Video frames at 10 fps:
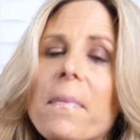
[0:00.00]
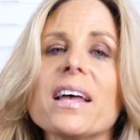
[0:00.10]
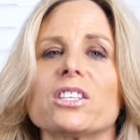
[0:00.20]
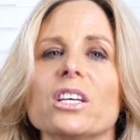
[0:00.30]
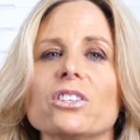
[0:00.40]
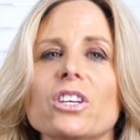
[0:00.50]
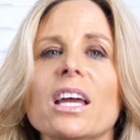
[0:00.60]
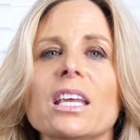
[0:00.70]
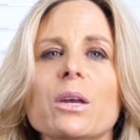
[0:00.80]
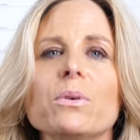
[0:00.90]
message,
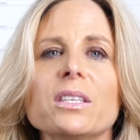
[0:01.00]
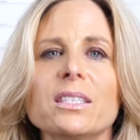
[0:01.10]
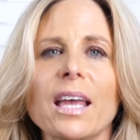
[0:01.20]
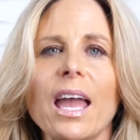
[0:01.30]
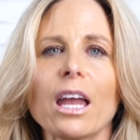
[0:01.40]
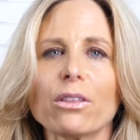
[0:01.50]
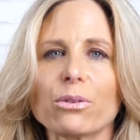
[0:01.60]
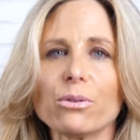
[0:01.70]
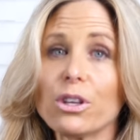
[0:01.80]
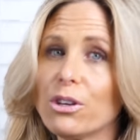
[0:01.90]
and he was saying
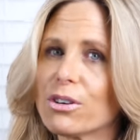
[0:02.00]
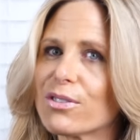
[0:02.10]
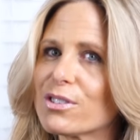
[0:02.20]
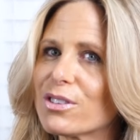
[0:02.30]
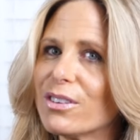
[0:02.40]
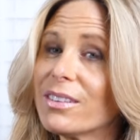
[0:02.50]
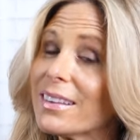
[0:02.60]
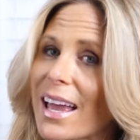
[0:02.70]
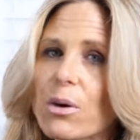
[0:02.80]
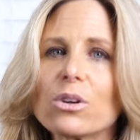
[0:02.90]
through the universal
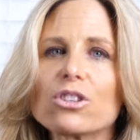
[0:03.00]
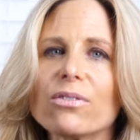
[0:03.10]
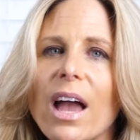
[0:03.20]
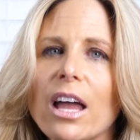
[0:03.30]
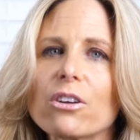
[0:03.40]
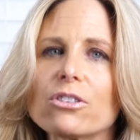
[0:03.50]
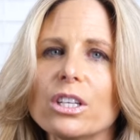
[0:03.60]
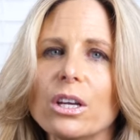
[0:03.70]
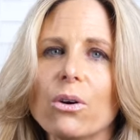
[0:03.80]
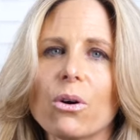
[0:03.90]
language of
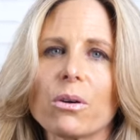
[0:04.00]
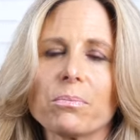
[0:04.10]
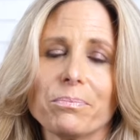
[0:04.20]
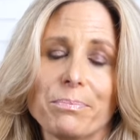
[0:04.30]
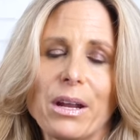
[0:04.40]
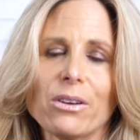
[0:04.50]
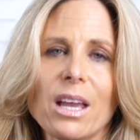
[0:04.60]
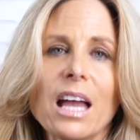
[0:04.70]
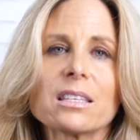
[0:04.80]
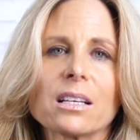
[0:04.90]
energy, or better
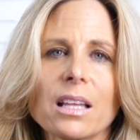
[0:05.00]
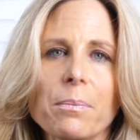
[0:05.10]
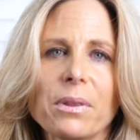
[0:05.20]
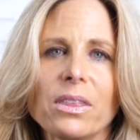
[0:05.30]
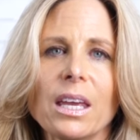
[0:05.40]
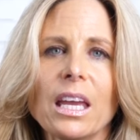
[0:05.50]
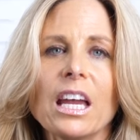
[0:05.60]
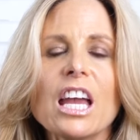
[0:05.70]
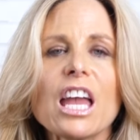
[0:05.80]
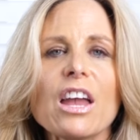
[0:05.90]
yet,
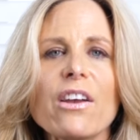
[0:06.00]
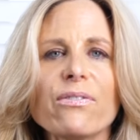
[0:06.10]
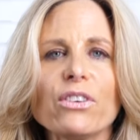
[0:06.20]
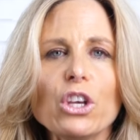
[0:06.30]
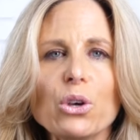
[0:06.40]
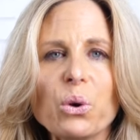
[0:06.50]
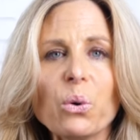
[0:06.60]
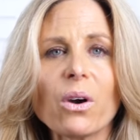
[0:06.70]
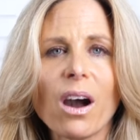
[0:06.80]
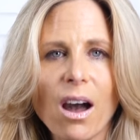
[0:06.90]
telepathy, "If
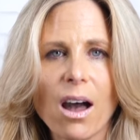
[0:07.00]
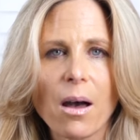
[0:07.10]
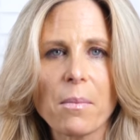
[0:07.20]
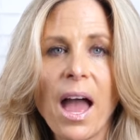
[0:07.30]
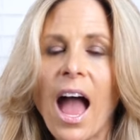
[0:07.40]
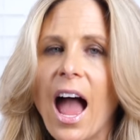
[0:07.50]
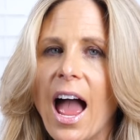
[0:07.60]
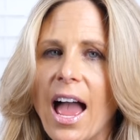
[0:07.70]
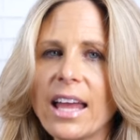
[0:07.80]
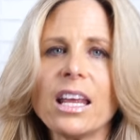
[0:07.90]
you come
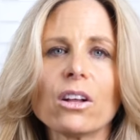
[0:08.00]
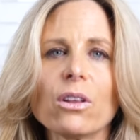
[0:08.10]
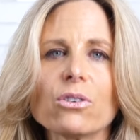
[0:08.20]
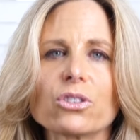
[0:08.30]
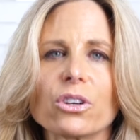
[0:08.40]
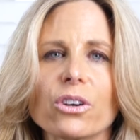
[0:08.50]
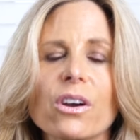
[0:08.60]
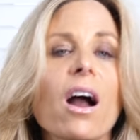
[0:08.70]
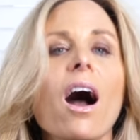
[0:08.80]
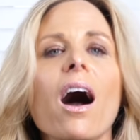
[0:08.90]
any
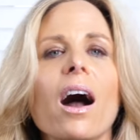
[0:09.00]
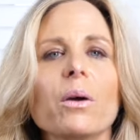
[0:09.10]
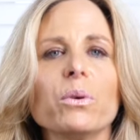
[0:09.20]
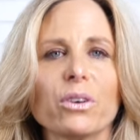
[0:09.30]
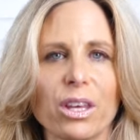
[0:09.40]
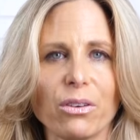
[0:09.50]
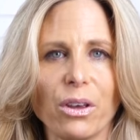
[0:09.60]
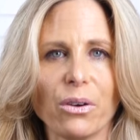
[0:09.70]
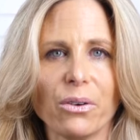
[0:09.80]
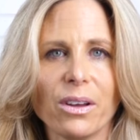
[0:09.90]
closer, I will kill
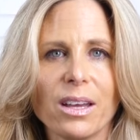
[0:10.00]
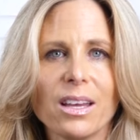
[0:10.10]
you."